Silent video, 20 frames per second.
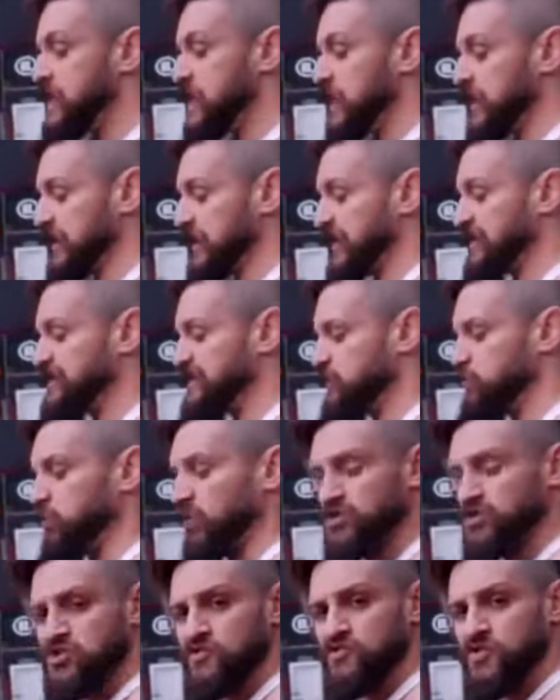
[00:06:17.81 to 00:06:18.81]
And like I said,
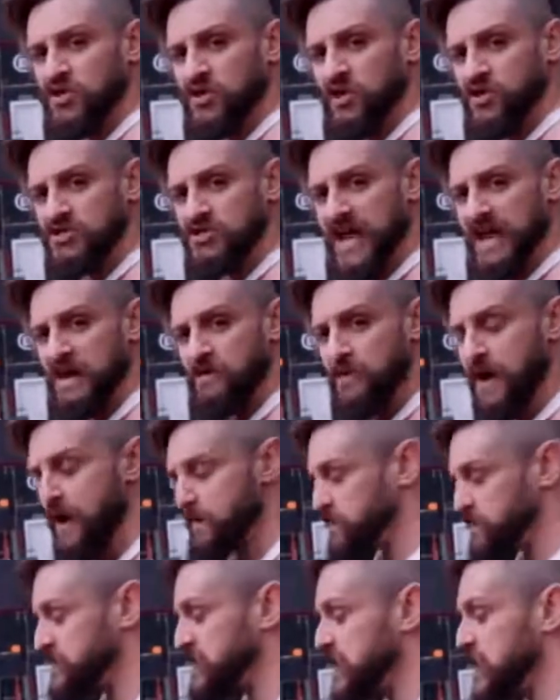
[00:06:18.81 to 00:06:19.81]
once you've done those 8
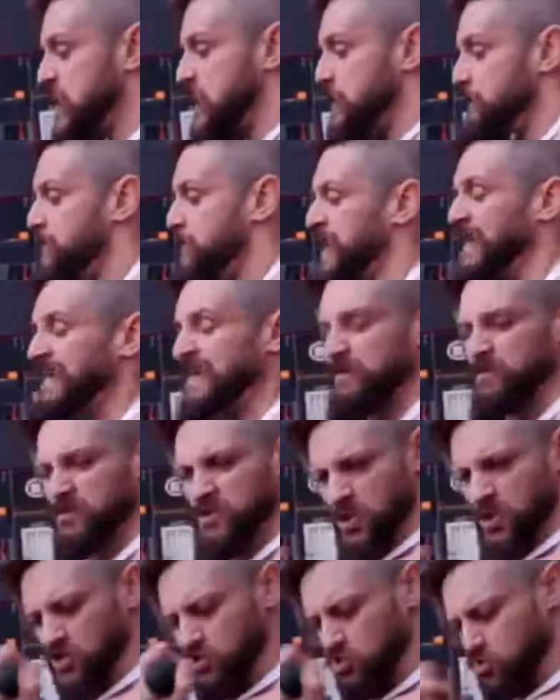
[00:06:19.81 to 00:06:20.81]
reps, back in with
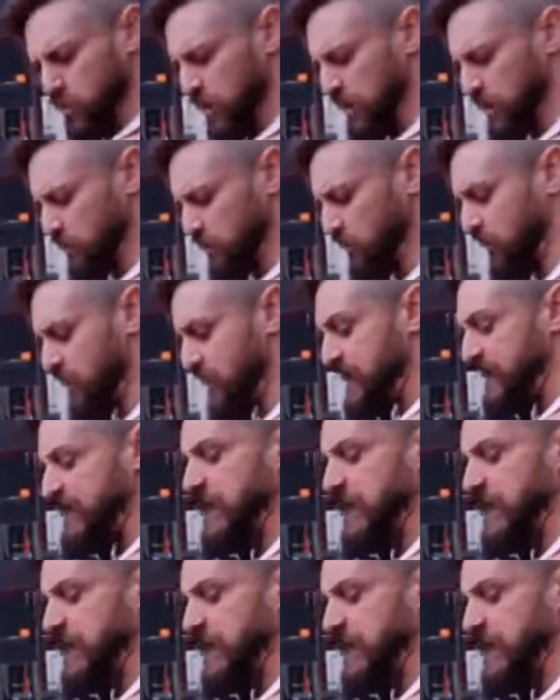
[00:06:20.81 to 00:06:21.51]
those 12,